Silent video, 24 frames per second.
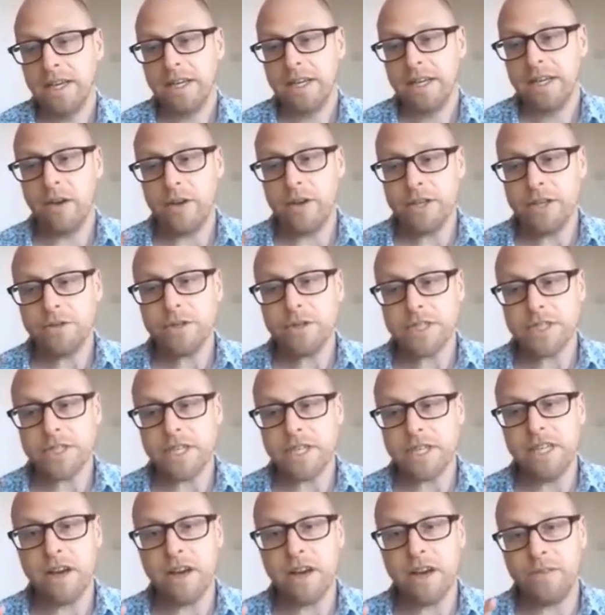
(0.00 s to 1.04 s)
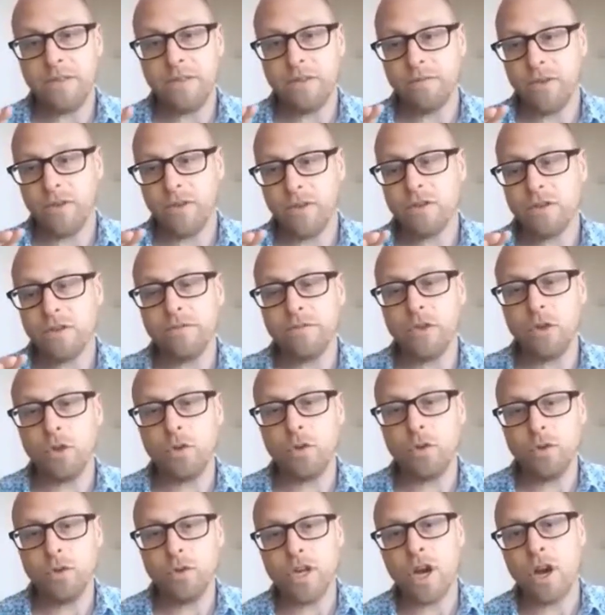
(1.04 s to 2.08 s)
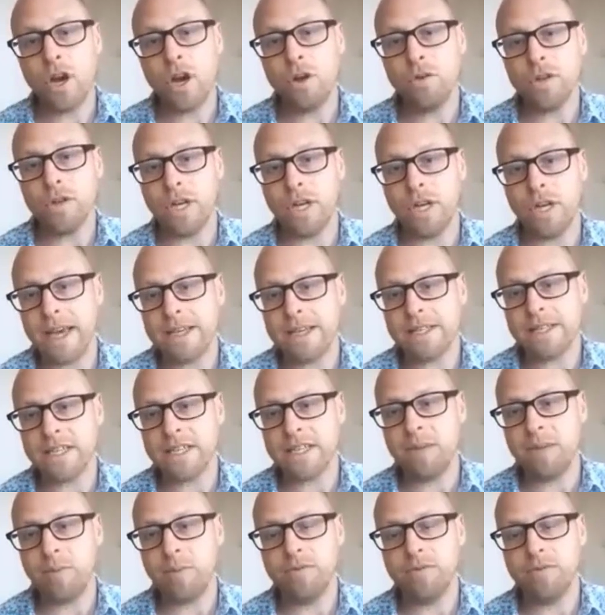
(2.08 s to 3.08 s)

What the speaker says: Now, interestingly enough, if those of you who know the landscape